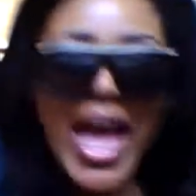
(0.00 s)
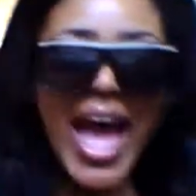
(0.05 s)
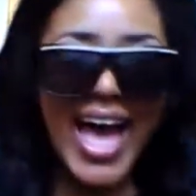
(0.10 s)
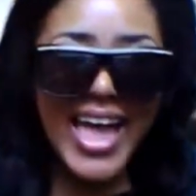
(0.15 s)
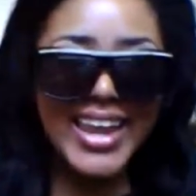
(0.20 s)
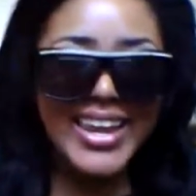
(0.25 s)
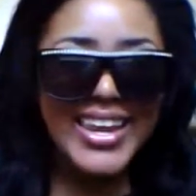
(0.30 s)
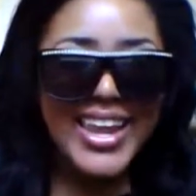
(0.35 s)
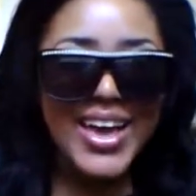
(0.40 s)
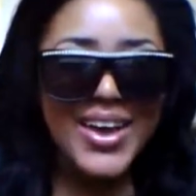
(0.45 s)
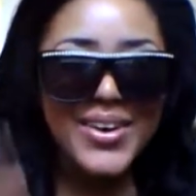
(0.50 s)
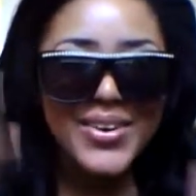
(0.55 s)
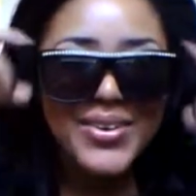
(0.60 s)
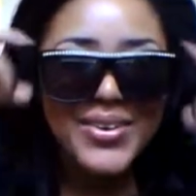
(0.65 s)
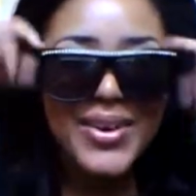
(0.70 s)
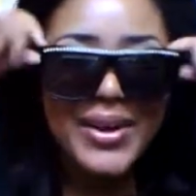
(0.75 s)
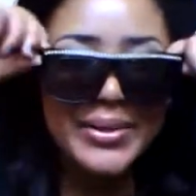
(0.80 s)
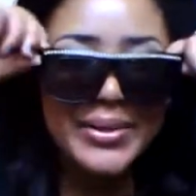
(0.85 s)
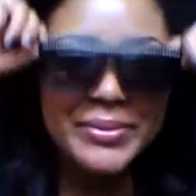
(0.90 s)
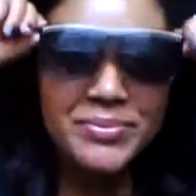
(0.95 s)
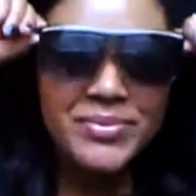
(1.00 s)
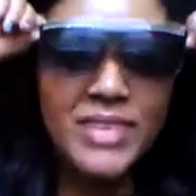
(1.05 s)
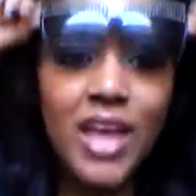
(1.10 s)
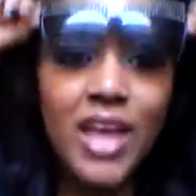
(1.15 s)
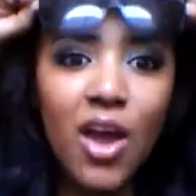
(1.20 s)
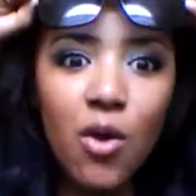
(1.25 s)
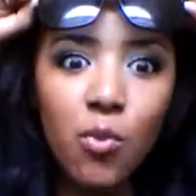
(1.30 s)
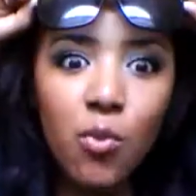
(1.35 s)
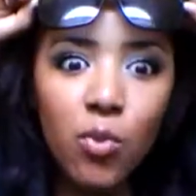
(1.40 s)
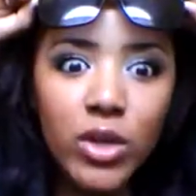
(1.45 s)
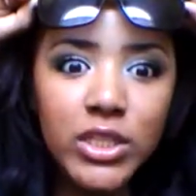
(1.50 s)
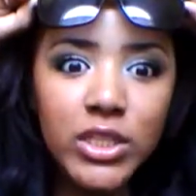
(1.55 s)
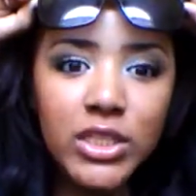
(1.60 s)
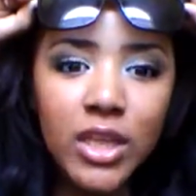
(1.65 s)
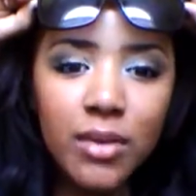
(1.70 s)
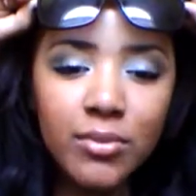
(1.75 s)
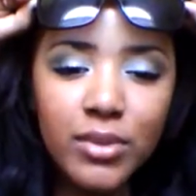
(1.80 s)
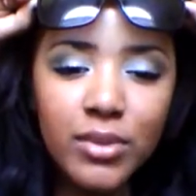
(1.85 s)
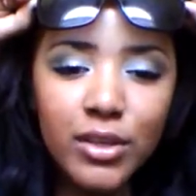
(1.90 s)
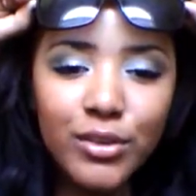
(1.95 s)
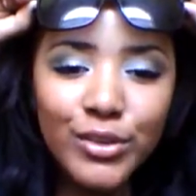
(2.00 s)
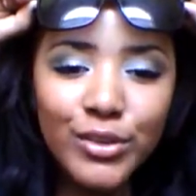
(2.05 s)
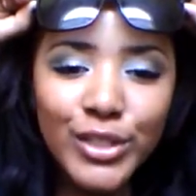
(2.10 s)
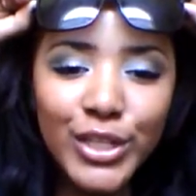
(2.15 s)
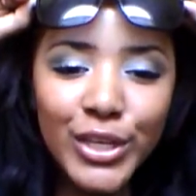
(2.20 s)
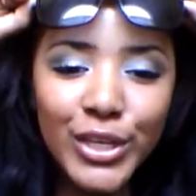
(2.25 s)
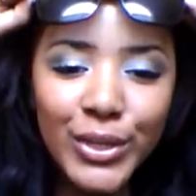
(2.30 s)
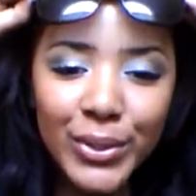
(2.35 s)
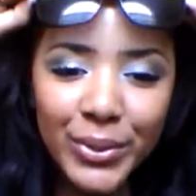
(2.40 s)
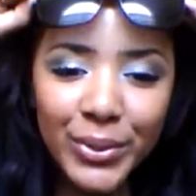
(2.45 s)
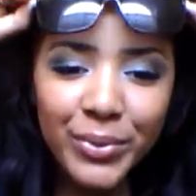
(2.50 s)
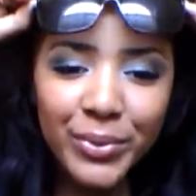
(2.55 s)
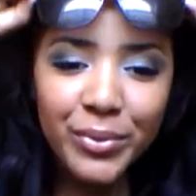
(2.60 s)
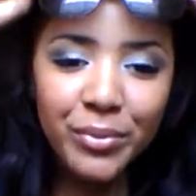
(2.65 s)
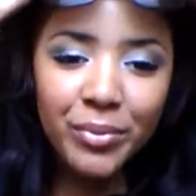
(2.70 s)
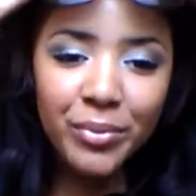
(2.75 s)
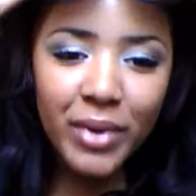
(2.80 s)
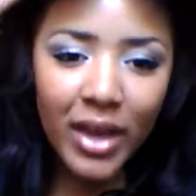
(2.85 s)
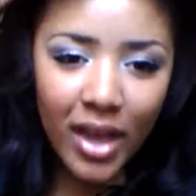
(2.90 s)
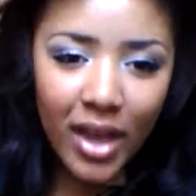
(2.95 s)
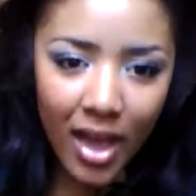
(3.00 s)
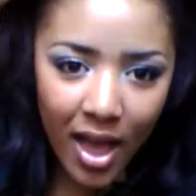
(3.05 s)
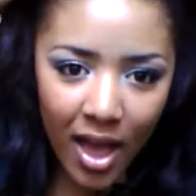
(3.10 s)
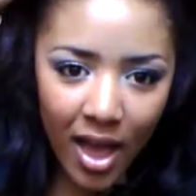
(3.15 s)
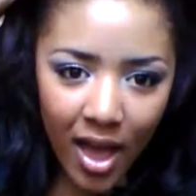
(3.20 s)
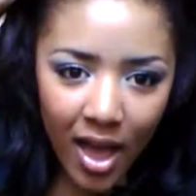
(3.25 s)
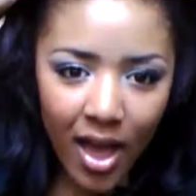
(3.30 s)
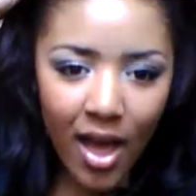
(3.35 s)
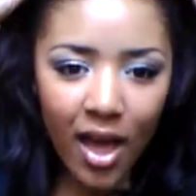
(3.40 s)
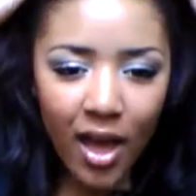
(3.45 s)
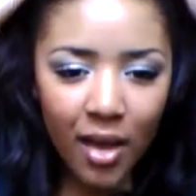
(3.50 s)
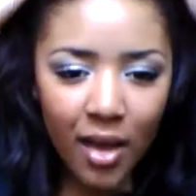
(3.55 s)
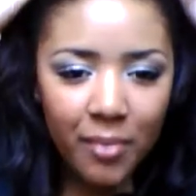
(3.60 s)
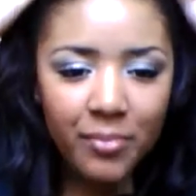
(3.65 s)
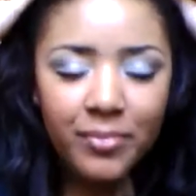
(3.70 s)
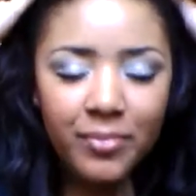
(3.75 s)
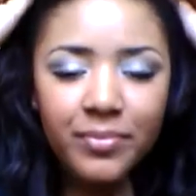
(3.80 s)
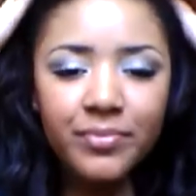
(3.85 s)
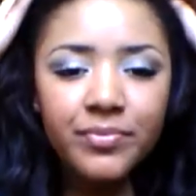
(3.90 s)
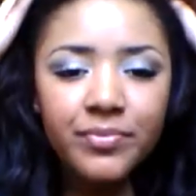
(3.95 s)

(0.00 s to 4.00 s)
Hello, what's up YouTube? Um,